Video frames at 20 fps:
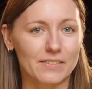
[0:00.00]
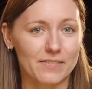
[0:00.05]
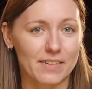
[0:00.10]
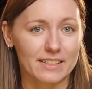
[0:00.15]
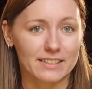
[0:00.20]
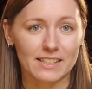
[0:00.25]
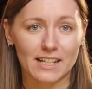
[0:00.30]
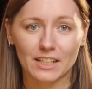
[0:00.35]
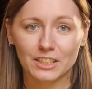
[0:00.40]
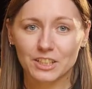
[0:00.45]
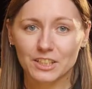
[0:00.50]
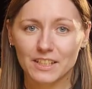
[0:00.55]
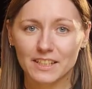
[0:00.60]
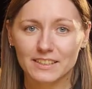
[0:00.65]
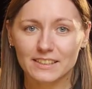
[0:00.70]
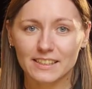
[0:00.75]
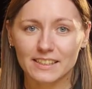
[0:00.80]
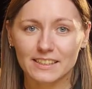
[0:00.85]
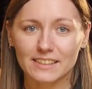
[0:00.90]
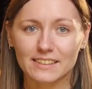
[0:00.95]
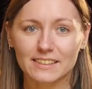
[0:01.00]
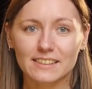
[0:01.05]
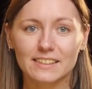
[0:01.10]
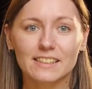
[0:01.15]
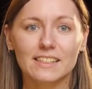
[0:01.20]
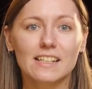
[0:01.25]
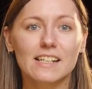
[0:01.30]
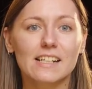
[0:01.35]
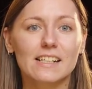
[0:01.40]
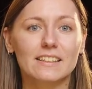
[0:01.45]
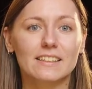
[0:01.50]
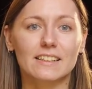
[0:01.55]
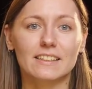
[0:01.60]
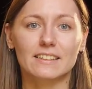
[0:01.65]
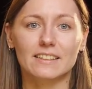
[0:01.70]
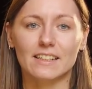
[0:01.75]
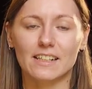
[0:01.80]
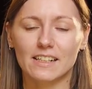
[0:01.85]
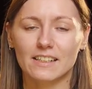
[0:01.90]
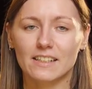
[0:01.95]
The infrastructure exists.
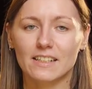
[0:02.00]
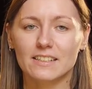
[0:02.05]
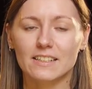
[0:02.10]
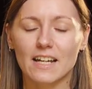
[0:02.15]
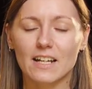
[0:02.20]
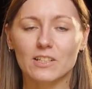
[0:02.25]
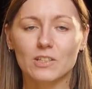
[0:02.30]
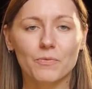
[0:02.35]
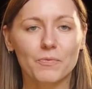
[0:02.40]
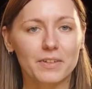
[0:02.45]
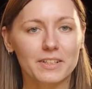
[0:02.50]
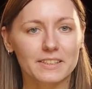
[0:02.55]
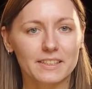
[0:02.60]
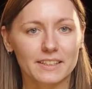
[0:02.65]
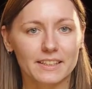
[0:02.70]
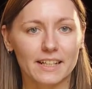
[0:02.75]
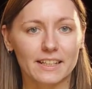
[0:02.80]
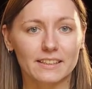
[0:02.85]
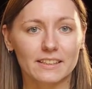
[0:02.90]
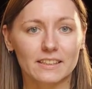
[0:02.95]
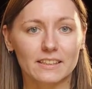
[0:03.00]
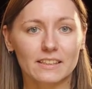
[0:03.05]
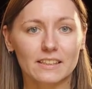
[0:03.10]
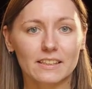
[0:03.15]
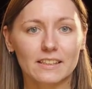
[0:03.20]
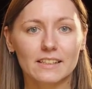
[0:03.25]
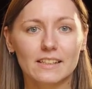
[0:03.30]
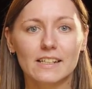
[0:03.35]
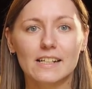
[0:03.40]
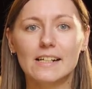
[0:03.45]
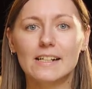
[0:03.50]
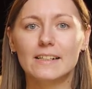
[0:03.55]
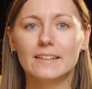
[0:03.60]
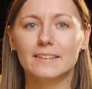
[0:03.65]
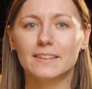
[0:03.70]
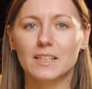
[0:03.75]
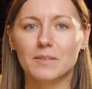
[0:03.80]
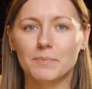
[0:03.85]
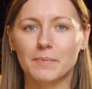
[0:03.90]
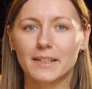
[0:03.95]
The screen readers are sophisticated.
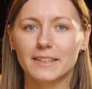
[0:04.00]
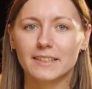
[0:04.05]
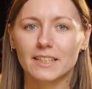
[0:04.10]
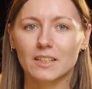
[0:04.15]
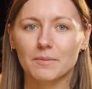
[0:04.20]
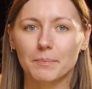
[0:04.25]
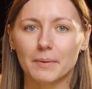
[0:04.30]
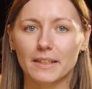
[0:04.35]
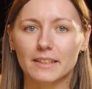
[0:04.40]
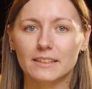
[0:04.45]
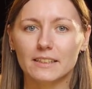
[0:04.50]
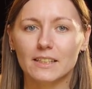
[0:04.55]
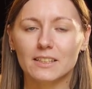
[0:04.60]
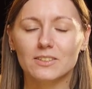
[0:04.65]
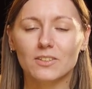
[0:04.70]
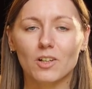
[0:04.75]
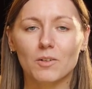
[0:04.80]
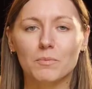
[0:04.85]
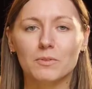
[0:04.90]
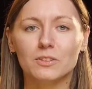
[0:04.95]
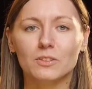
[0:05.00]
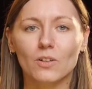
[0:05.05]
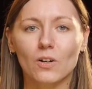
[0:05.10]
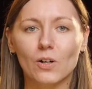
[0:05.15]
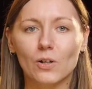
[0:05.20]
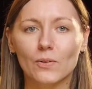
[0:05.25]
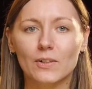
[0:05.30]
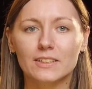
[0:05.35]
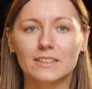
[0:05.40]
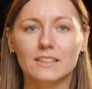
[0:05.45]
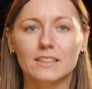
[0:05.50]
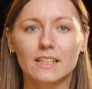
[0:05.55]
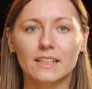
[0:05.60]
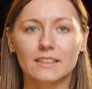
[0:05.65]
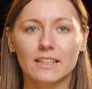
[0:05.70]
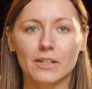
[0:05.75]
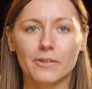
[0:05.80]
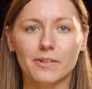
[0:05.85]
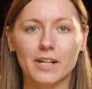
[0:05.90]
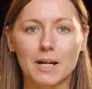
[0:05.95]
The missing piece is almost always the
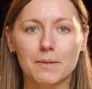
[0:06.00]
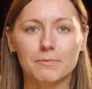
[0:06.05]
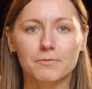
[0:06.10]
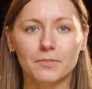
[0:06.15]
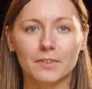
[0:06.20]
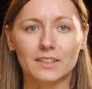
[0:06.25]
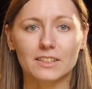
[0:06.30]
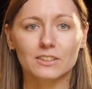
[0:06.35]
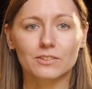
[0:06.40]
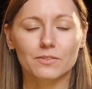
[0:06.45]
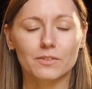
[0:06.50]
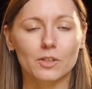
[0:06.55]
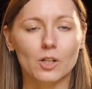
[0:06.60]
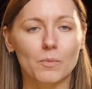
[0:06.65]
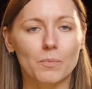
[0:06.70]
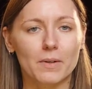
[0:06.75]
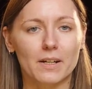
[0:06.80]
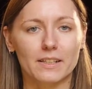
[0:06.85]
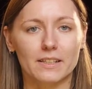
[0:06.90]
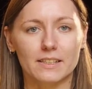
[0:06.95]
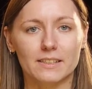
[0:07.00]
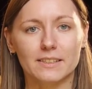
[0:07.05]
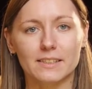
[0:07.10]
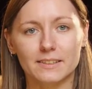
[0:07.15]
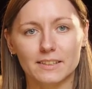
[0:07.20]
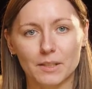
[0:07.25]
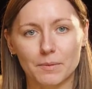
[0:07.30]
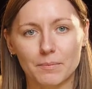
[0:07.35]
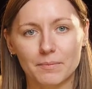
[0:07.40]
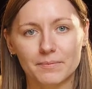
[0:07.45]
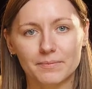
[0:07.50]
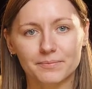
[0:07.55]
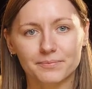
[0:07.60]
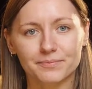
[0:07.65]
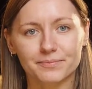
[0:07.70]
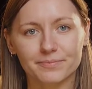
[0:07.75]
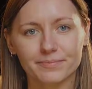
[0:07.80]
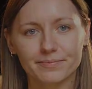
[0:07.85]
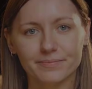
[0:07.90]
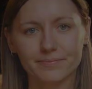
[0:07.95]
data your app feeds to the operating system.